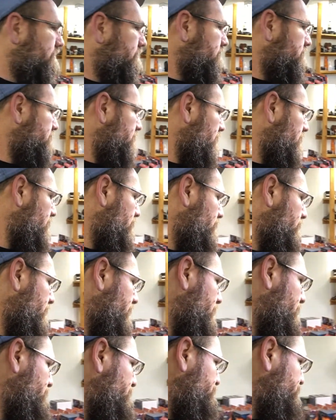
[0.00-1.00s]

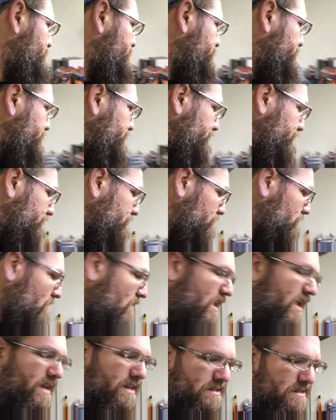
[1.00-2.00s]
So
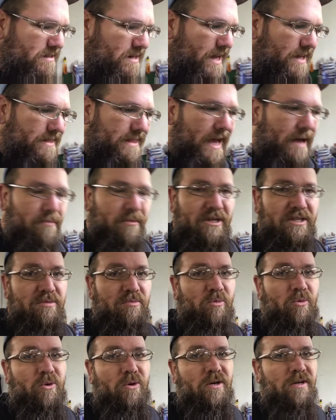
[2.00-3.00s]
it's not that much
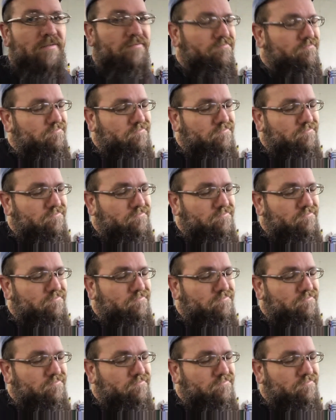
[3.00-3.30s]
more.